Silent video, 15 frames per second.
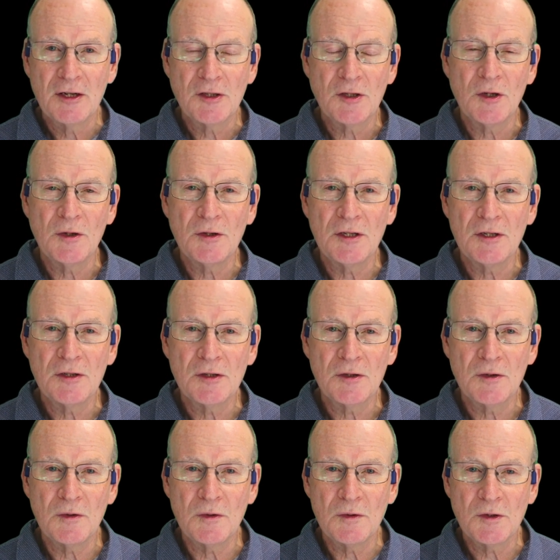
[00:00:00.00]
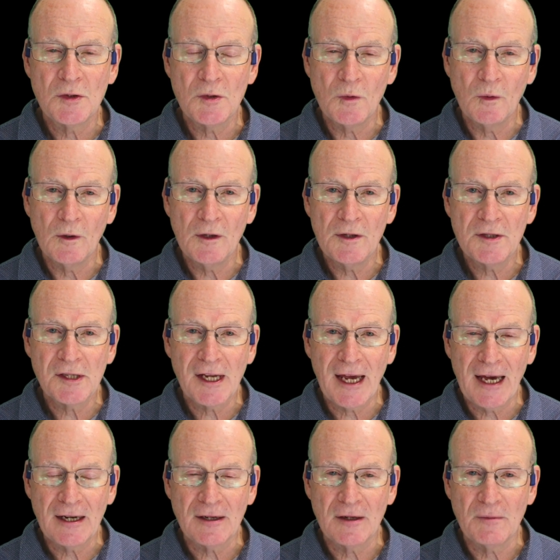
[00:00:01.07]
turned into 2 words,
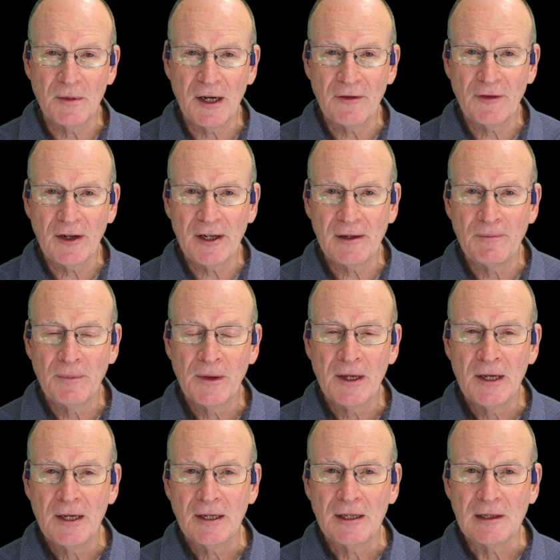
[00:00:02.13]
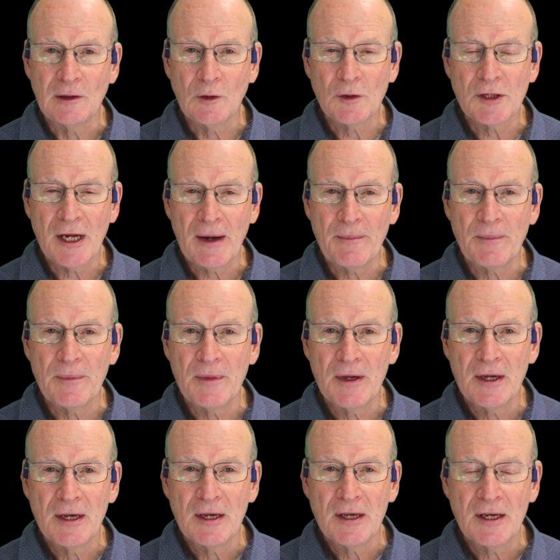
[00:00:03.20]
cat and my file. It looked up
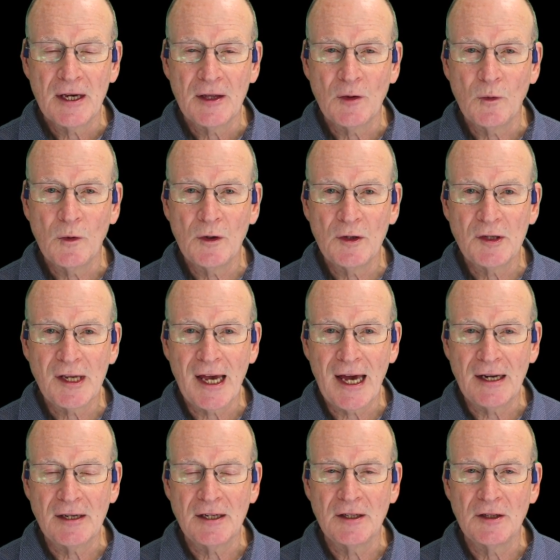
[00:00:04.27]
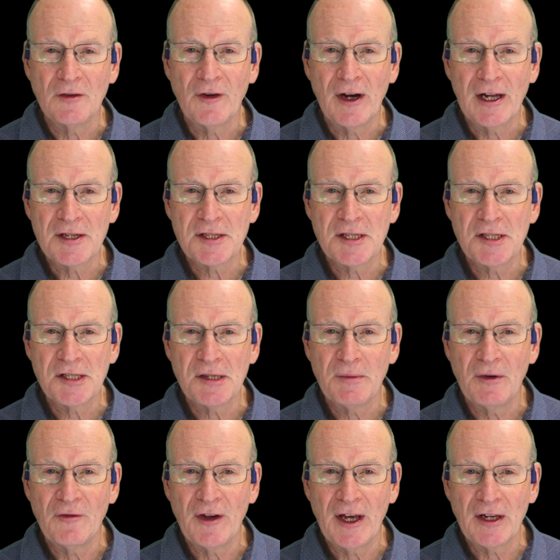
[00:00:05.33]
the word cat in the file system
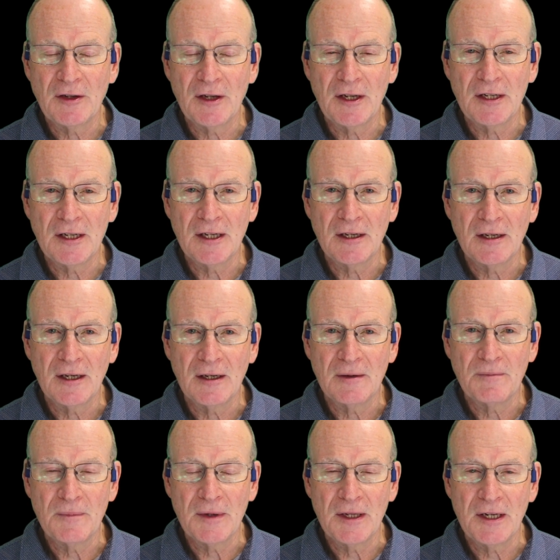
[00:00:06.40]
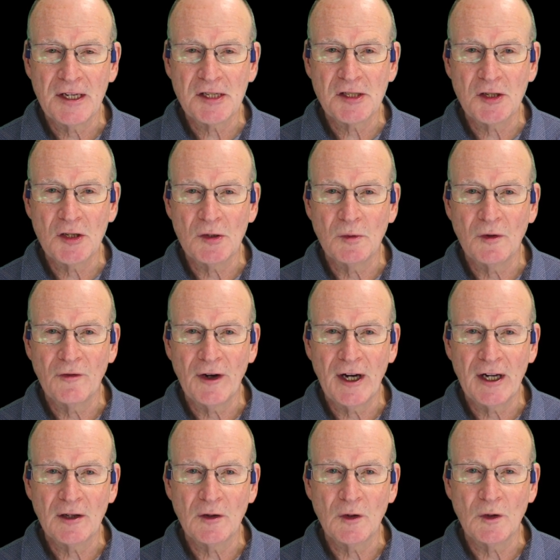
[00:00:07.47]
and found an executable
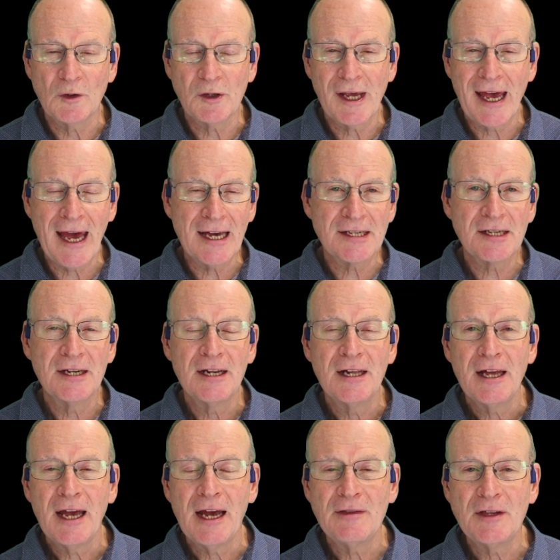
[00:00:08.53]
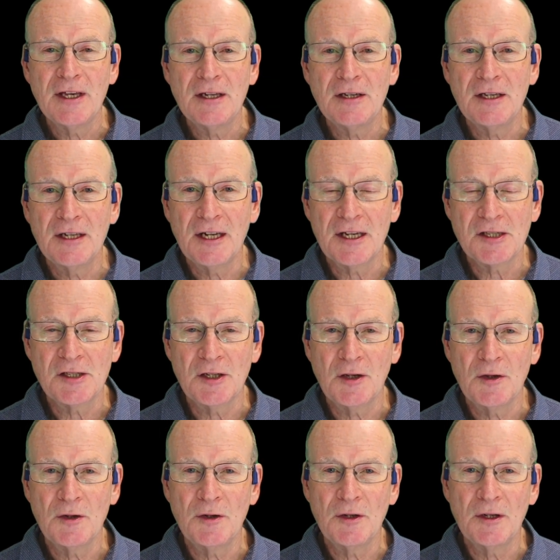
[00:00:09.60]
file called cat, and then it
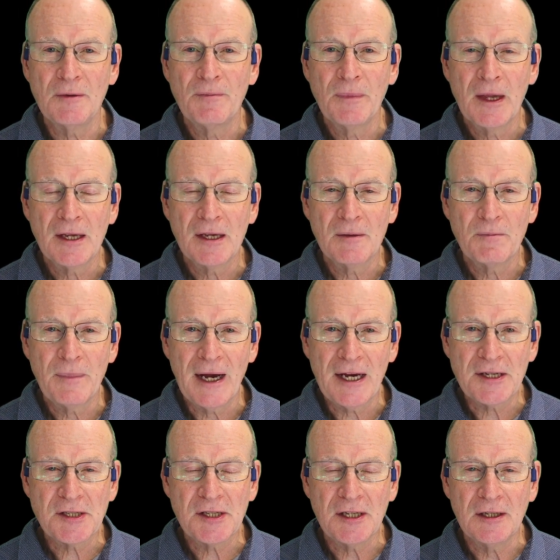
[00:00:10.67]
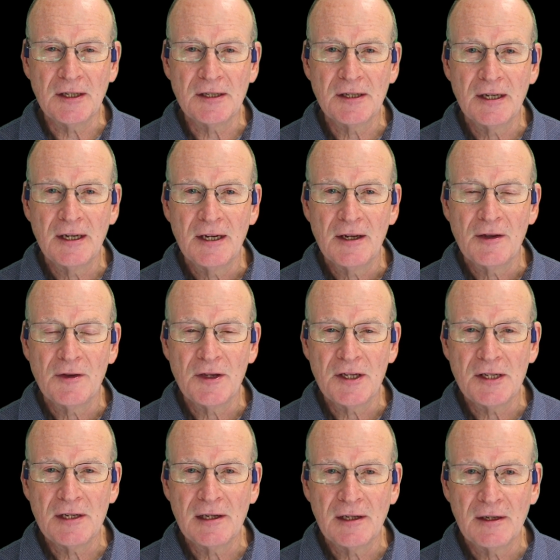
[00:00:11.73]
executed it, passing it
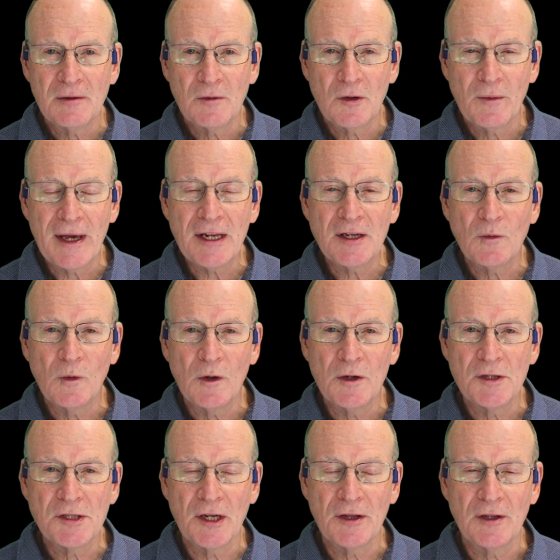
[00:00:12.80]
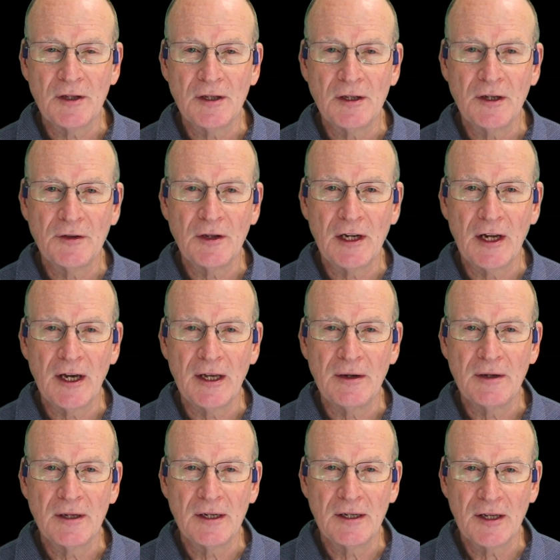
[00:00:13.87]
the remaining words on the
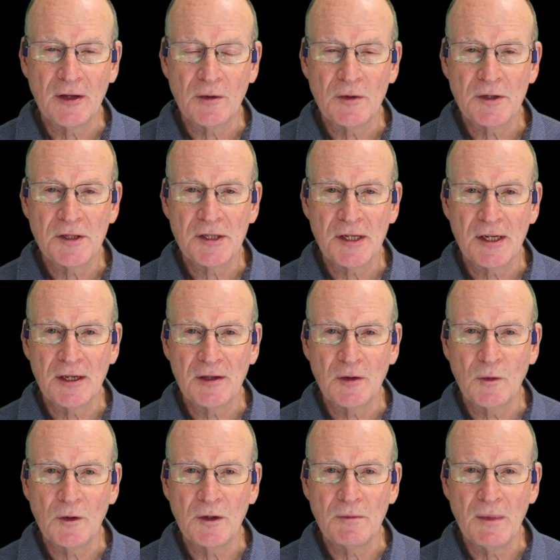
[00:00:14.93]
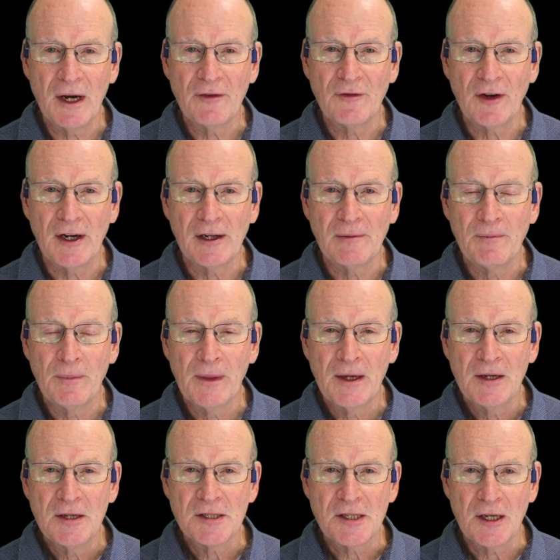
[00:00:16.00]
line, in other words the word my file.
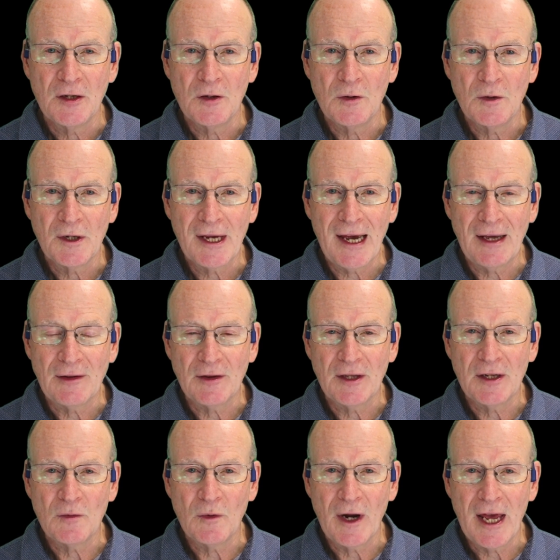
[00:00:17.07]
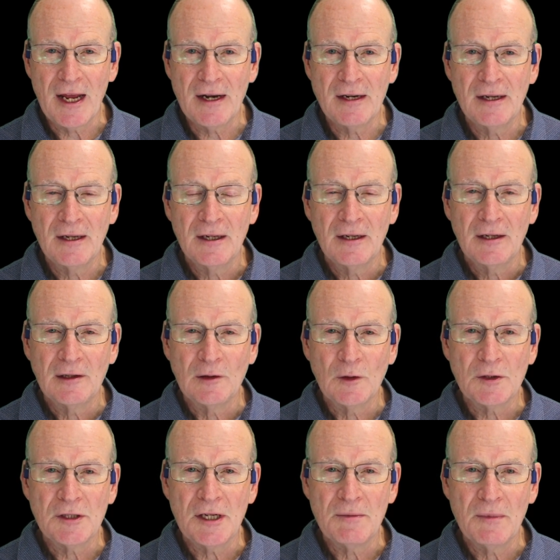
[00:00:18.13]
So cat then ran,
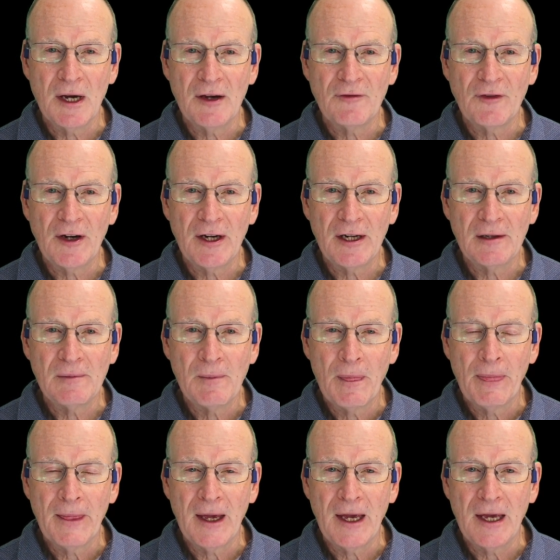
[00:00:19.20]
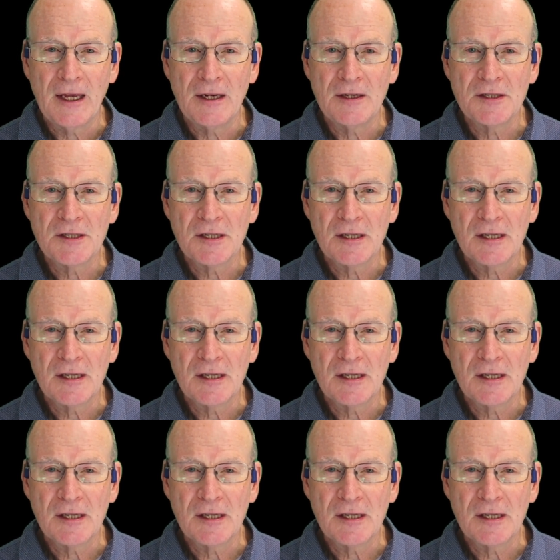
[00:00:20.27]
looked in my file, and